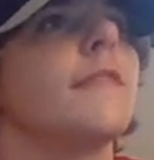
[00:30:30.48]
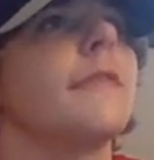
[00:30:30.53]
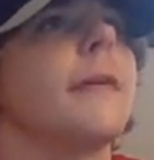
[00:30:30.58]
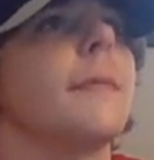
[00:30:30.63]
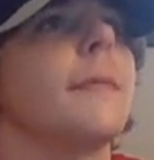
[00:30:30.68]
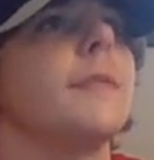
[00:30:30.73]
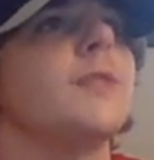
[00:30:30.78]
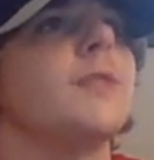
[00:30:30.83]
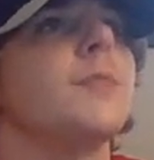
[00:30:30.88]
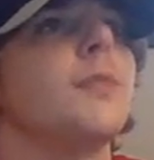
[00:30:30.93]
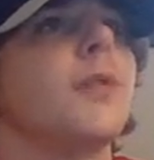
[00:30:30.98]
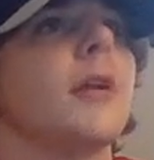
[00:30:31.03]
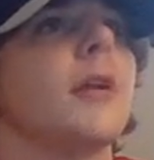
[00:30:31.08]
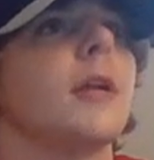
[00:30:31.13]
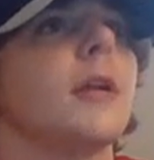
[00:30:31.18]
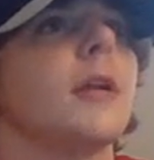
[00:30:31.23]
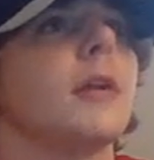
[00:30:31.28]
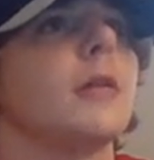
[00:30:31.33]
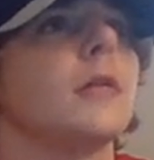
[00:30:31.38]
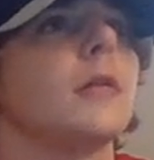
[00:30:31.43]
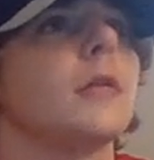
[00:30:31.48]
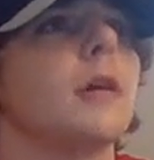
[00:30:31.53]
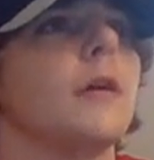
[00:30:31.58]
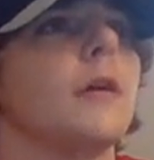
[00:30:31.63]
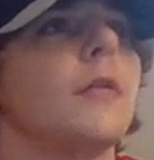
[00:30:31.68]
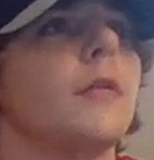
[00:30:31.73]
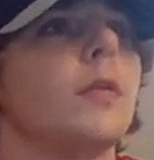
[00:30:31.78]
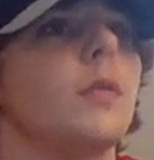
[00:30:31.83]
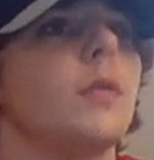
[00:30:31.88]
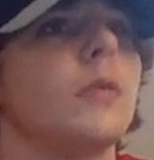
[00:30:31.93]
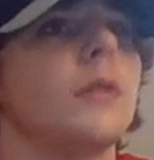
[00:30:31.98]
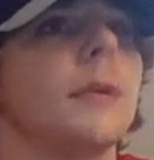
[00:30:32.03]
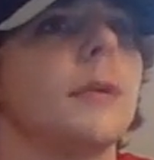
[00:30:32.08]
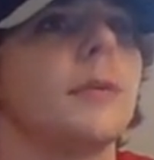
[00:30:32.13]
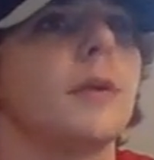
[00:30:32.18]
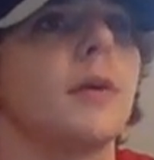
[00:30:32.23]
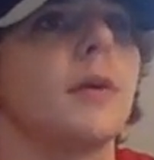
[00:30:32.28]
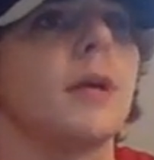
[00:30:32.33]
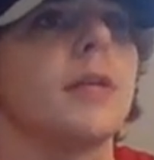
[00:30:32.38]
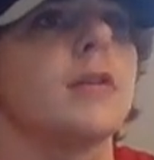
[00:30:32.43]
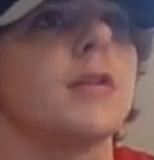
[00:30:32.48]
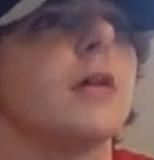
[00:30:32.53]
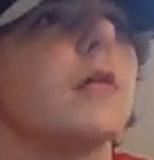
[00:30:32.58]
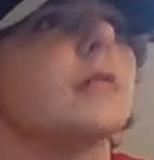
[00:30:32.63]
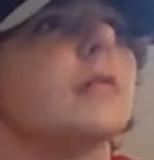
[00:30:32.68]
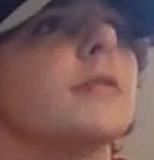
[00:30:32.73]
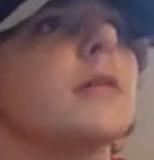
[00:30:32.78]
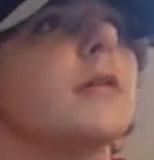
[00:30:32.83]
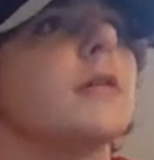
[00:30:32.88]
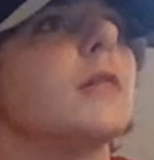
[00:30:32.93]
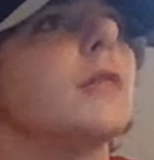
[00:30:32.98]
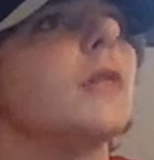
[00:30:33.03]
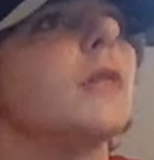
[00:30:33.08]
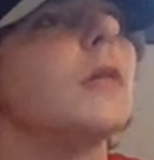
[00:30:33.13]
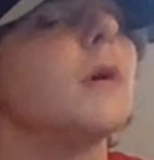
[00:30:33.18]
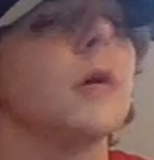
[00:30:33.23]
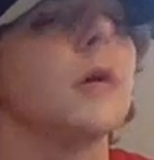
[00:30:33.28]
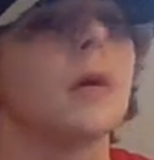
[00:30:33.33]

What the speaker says: from Spooking, the WHL. So